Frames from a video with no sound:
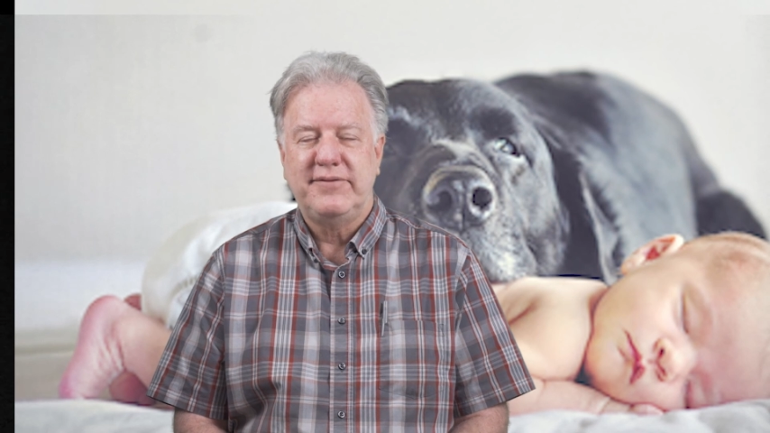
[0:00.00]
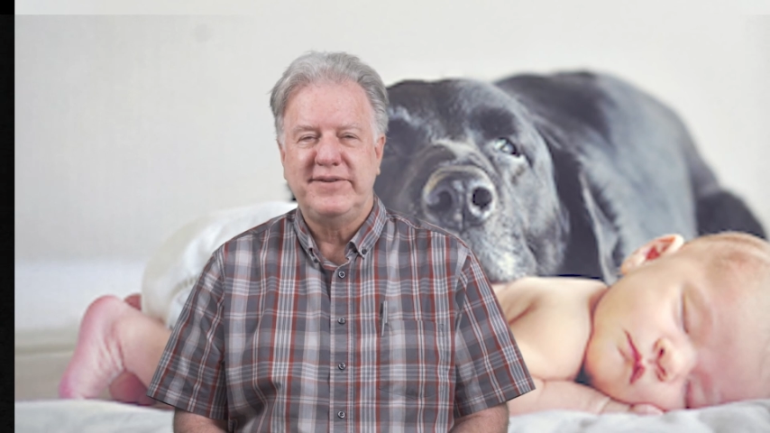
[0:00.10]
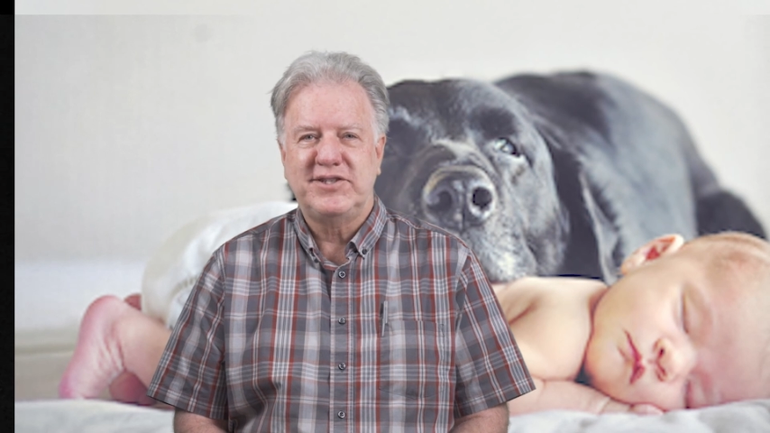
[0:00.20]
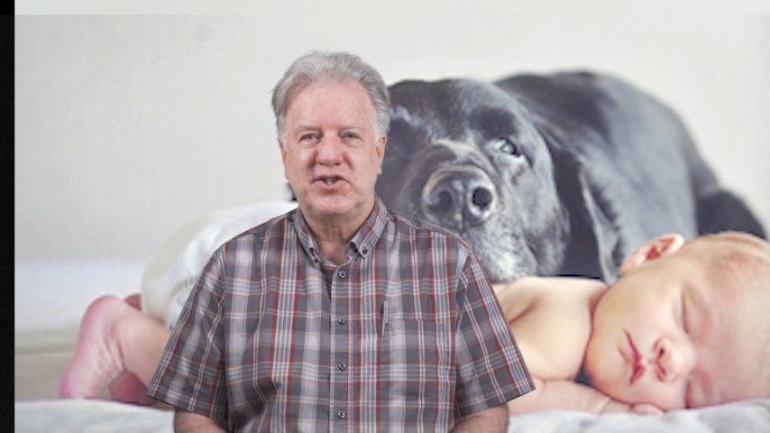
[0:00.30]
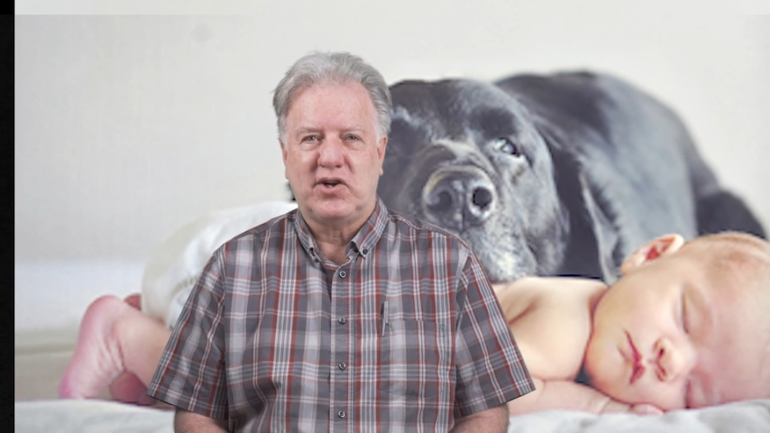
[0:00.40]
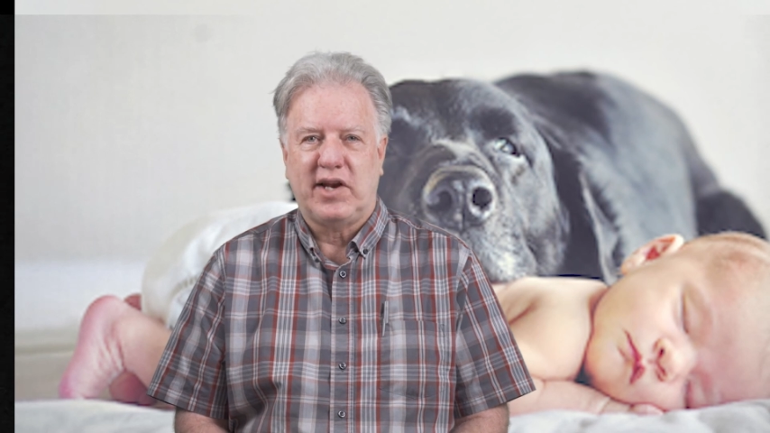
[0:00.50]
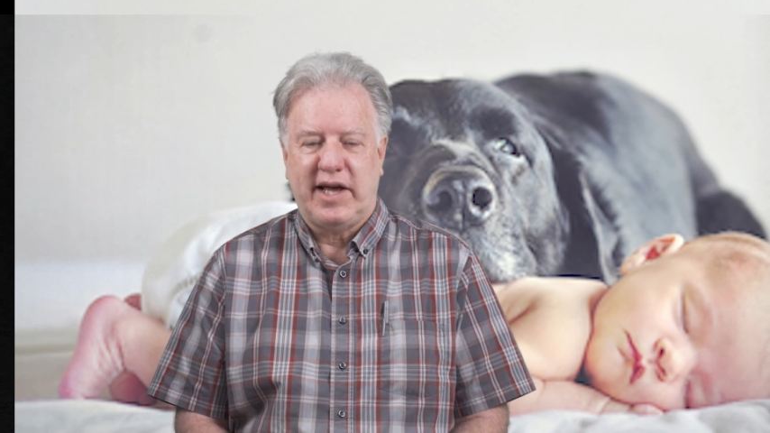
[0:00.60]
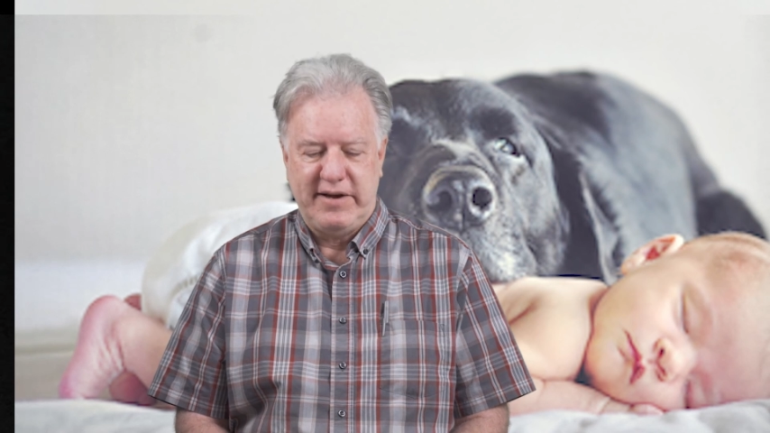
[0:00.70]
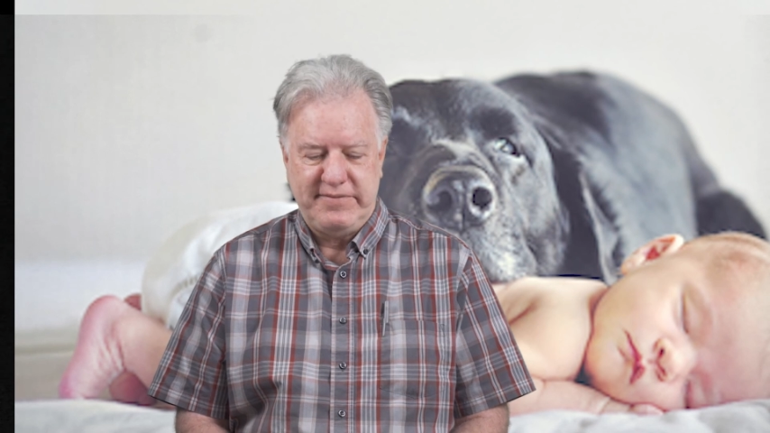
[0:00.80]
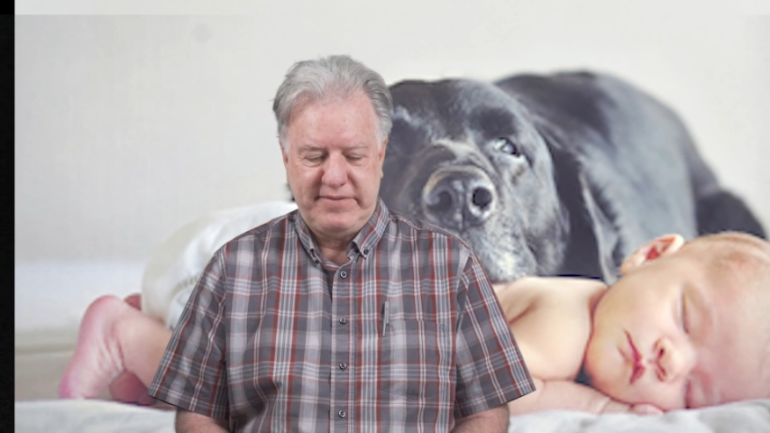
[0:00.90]
of eternal
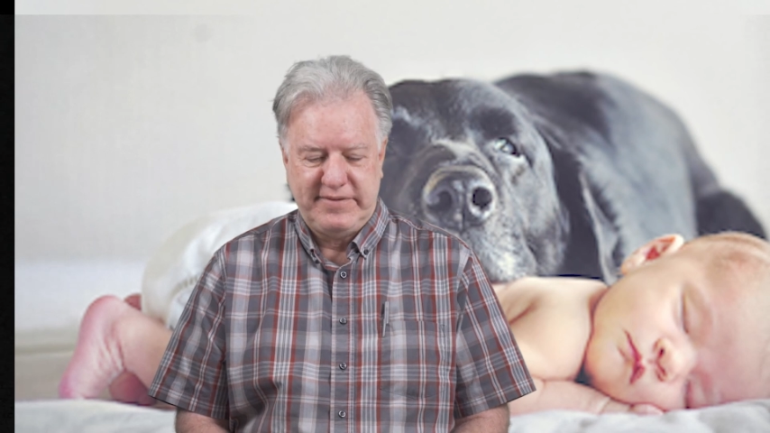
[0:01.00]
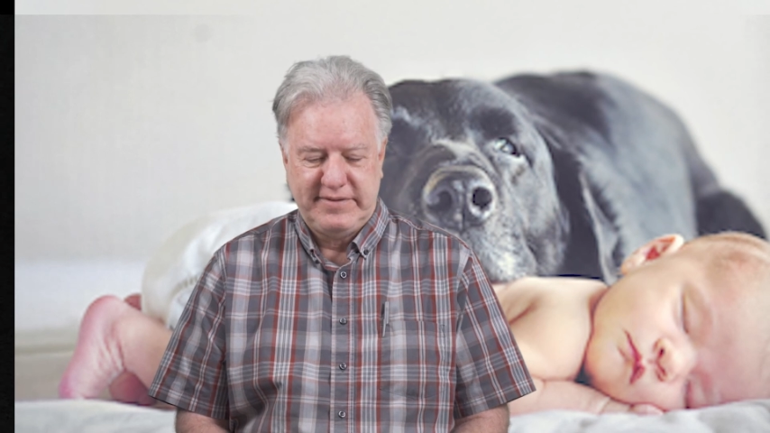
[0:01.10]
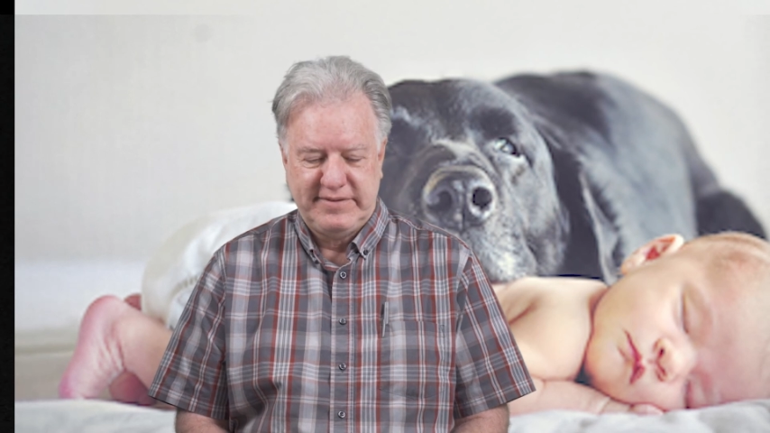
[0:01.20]
life.